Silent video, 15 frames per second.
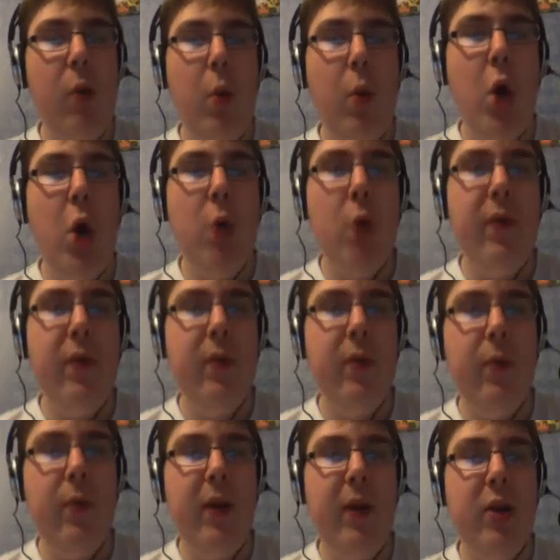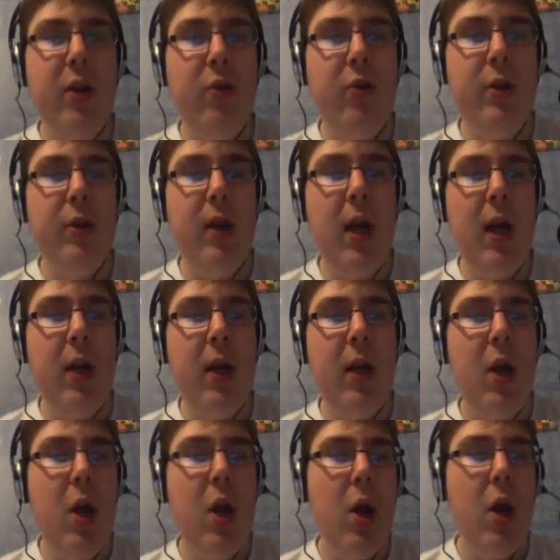how it would work with the Elder Scrolls
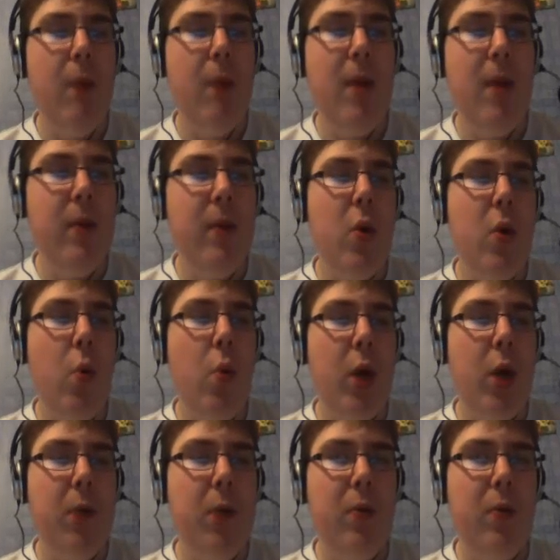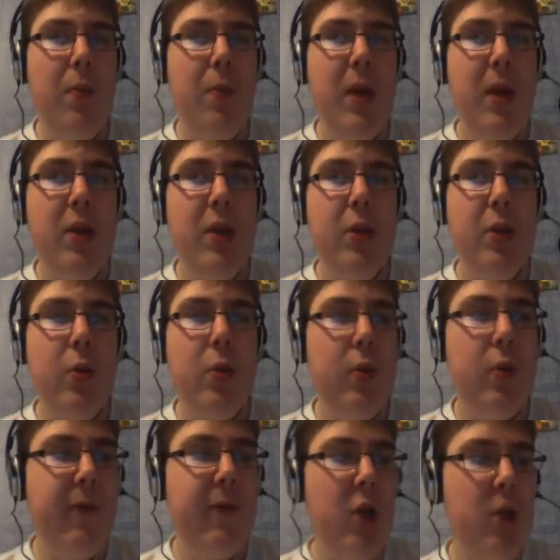Online, and maybe what it would be.
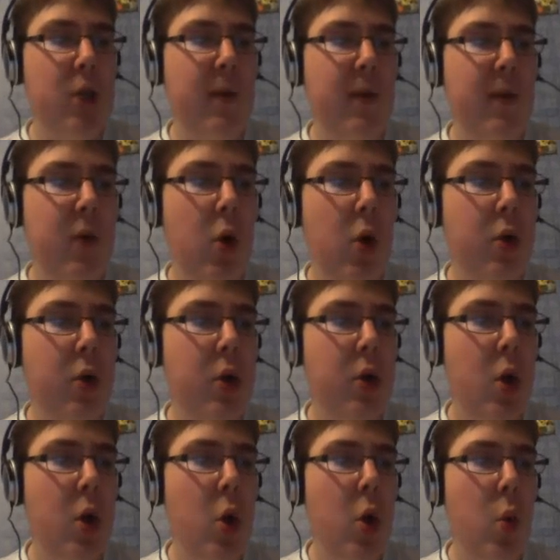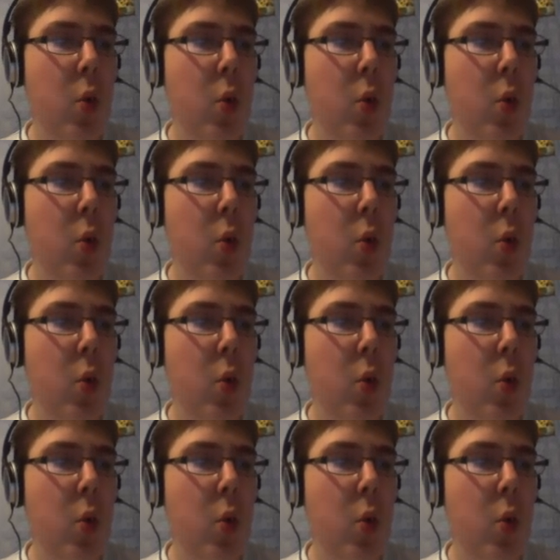So first up, I've got,